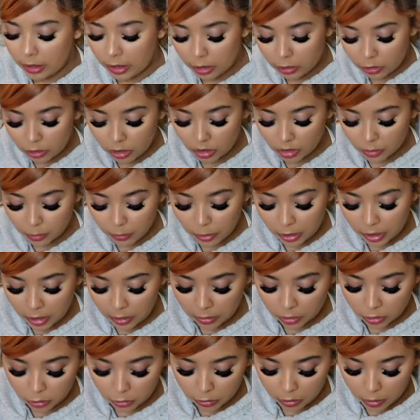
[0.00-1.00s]
You just put
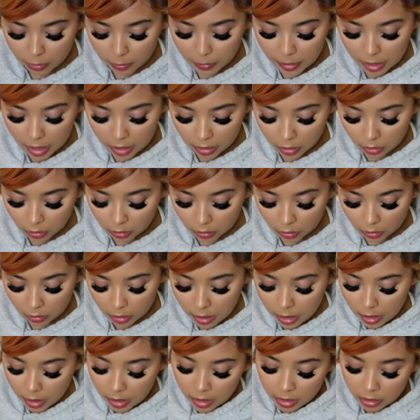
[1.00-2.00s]
it through the buckle.
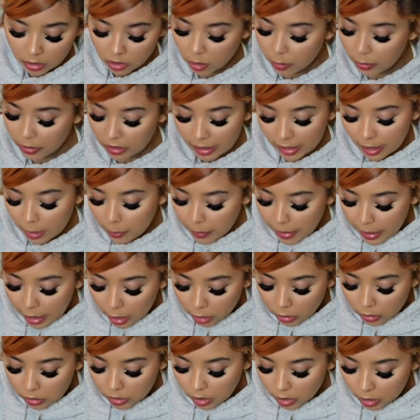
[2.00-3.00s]
It's almost like a
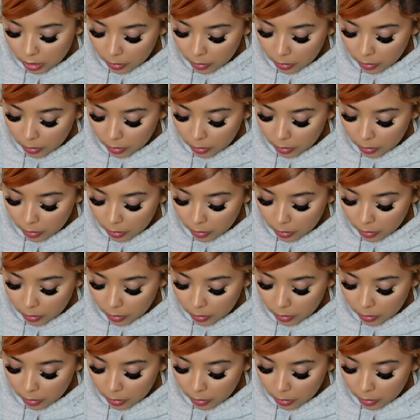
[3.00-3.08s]
belt.